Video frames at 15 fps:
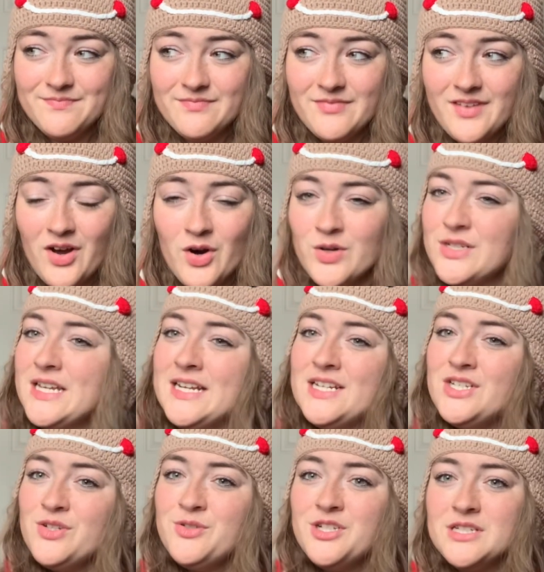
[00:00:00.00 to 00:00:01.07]
hard to get
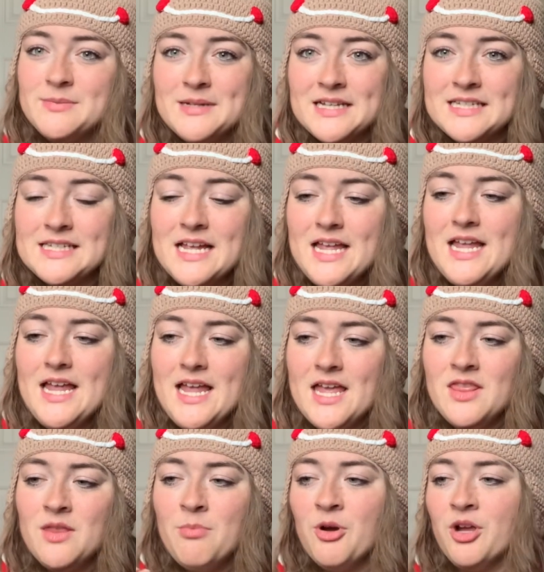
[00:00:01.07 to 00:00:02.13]
into just because
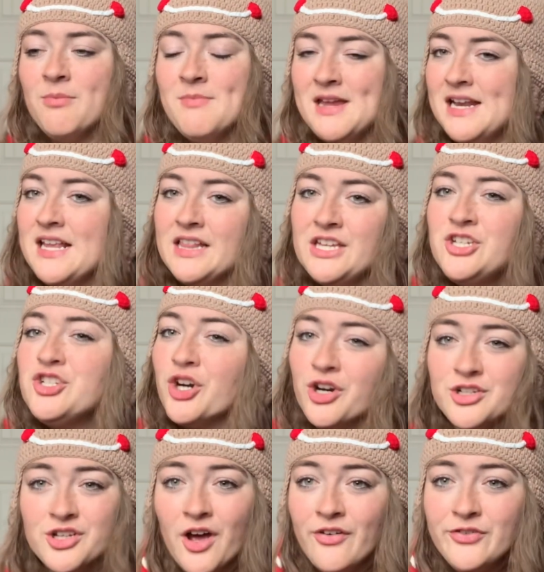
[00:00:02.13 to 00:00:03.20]
the book immediately
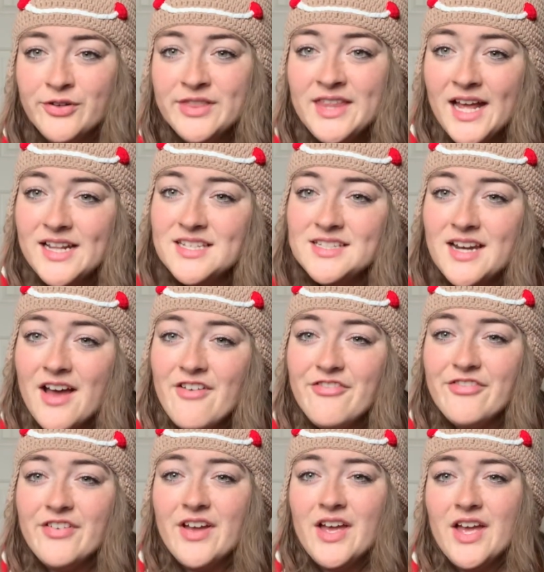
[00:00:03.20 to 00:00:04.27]
starts off with that stuff.